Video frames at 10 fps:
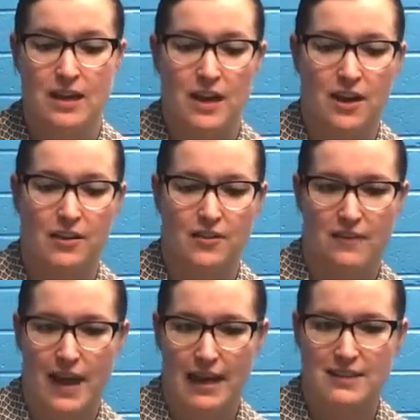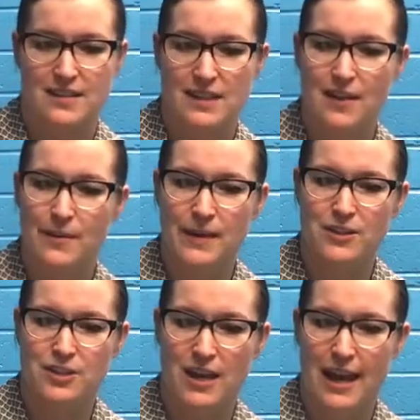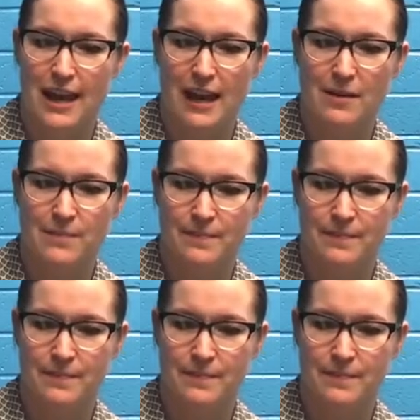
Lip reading: All right, so now we can shake it up.